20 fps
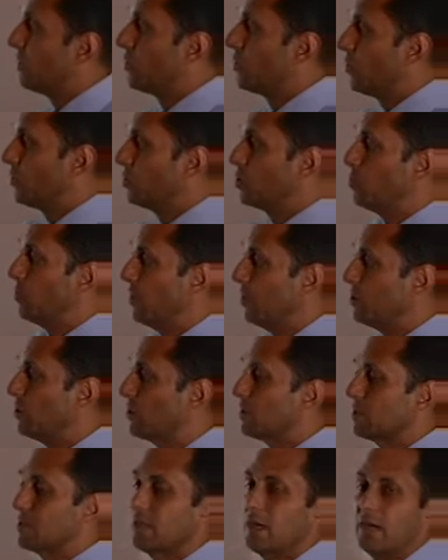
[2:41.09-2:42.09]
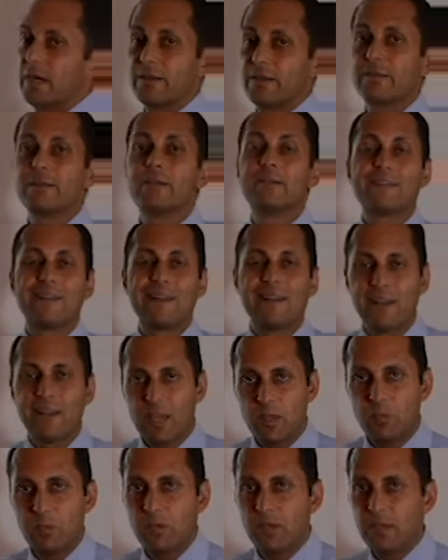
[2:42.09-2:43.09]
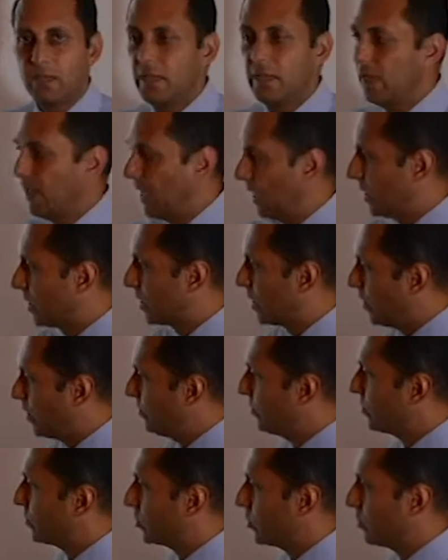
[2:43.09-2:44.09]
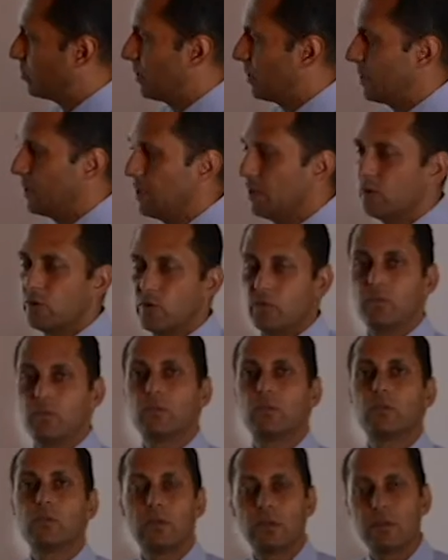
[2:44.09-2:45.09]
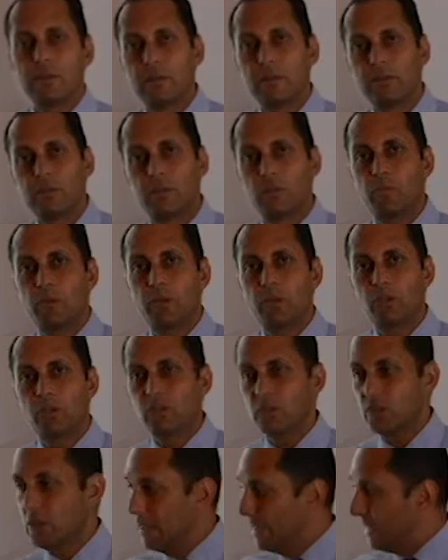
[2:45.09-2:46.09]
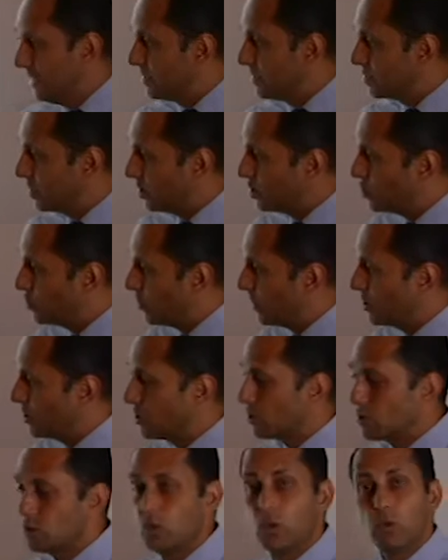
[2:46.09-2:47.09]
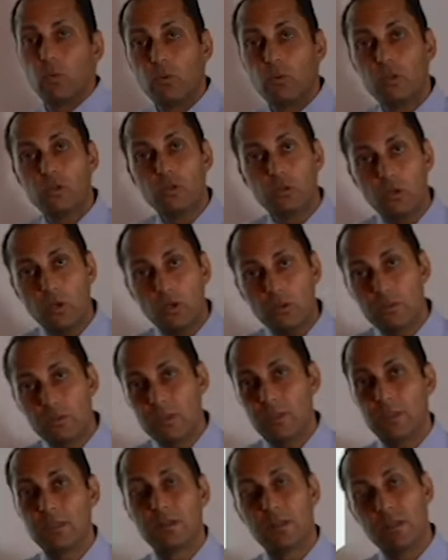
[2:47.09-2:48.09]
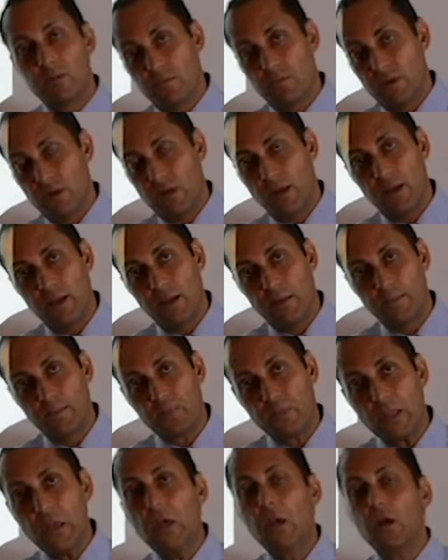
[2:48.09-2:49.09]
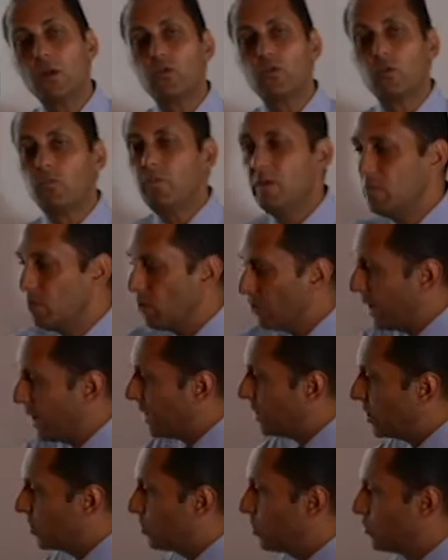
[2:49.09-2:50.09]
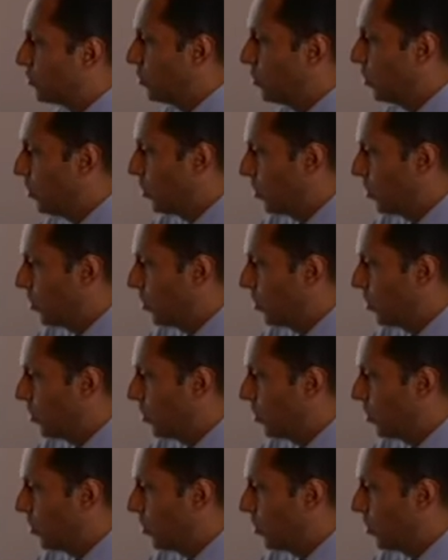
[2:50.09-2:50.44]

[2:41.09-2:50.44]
Those patients are reliably and comfortably rheumatoid arthritis patients. In such patients, we do not need an MRI. To be more accurate,